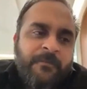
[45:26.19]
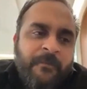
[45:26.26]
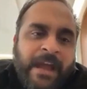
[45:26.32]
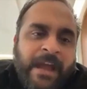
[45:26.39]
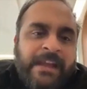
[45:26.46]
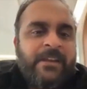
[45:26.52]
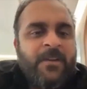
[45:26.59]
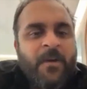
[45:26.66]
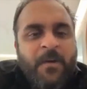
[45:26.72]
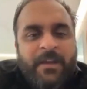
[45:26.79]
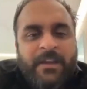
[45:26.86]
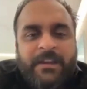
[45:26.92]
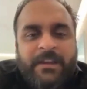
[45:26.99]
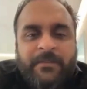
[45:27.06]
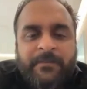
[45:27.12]
fight
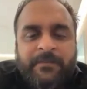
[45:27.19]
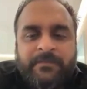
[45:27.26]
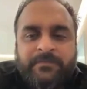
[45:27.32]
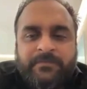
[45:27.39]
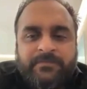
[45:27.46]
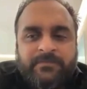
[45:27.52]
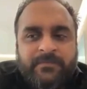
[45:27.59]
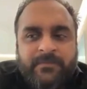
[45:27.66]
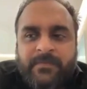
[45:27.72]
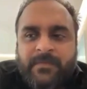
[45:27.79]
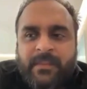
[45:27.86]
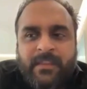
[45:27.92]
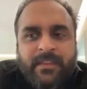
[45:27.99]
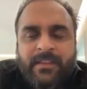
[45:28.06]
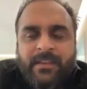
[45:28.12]
long enough,
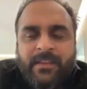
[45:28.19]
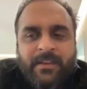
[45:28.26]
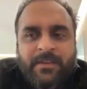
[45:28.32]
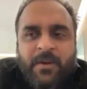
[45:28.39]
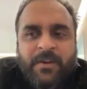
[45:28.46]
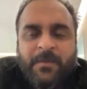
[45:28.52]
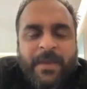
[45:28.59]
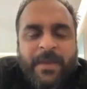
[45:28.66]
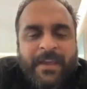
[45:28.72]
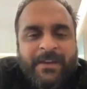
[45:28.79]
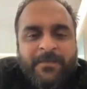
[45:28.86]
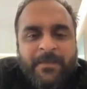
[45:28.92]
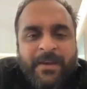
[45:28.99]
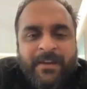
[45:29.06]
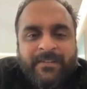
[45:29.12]
you're going to make
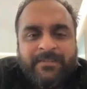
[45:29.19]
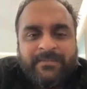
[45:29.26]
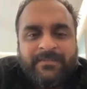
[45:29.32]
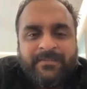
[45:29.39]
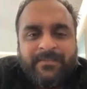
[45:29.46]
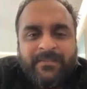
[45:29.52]
it big.